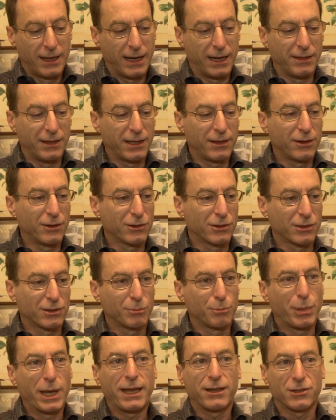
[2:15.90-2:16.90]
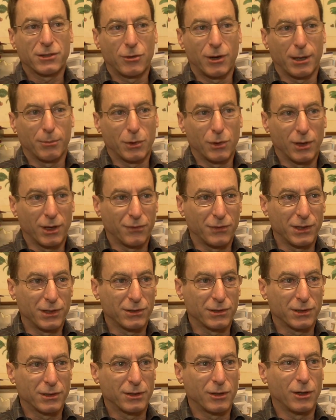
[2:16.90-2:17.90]
And then there's past crop
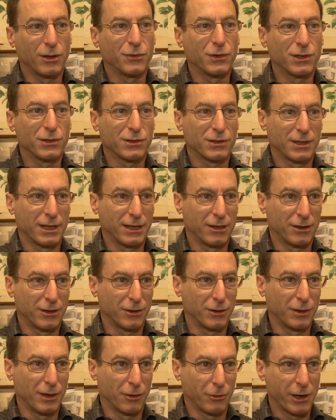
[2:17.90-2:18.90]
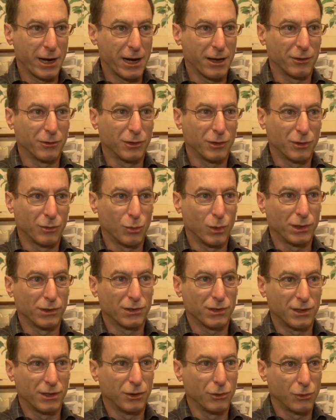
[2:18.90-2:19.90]
coffees that are around
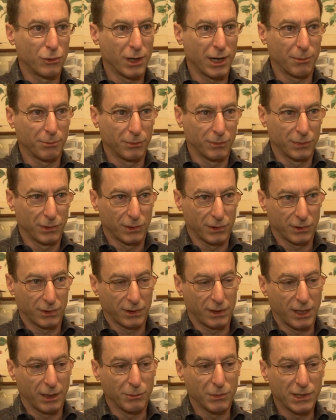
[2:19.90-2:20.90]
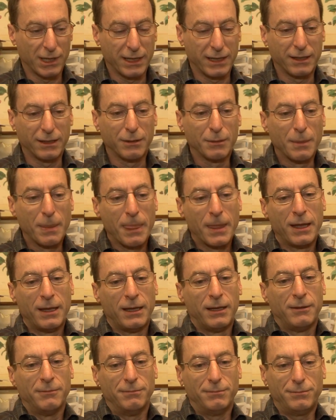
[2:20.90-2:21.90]
once the new crop comes in,
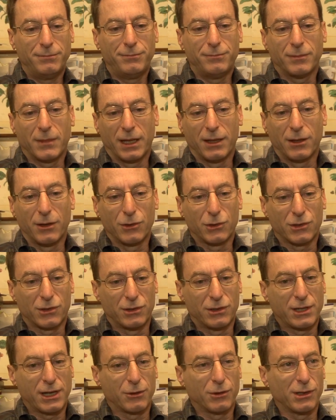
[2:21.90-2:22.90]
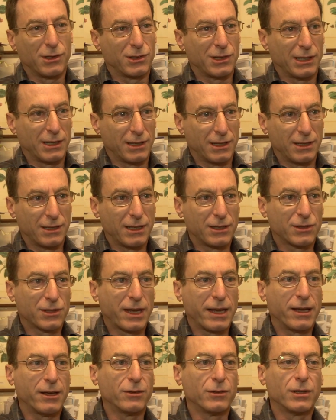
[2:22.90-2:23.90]
and those generally sell at a
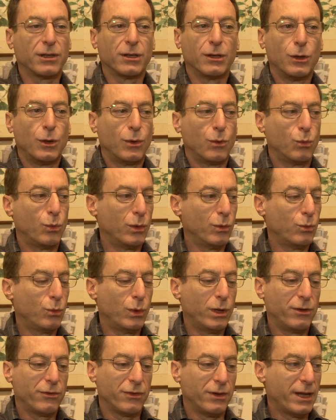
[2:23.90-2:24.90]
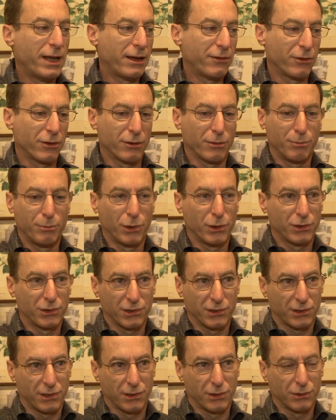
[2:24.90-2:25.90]
discount. We've never
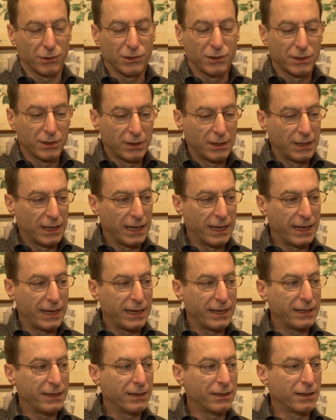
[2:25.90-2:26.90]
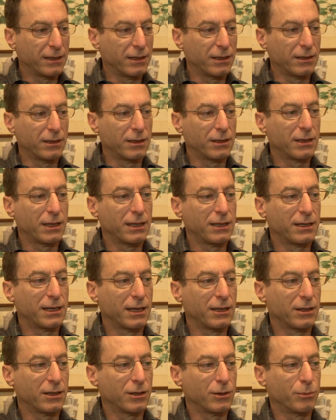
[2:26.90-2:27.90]
purchased those, and they
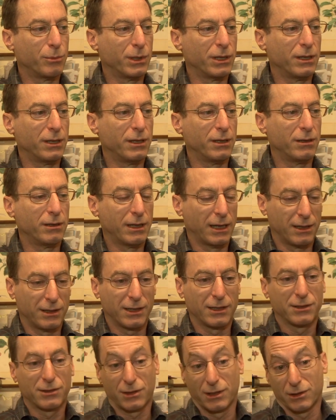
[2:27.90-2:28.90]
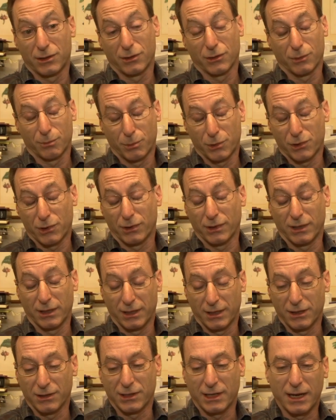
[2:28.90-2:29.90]
tend to be, since they're sold at a
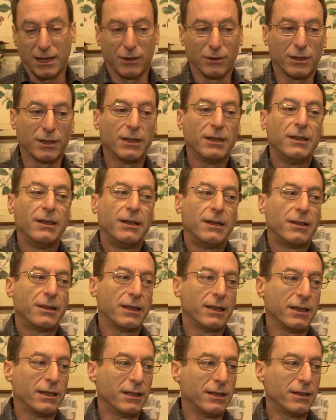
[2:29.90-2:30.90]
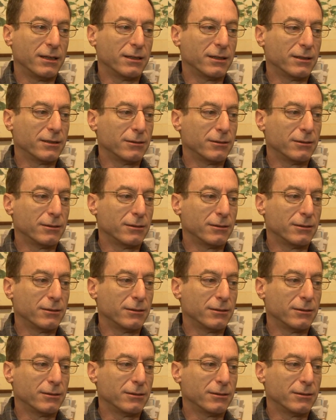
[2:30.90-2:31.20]
discount, they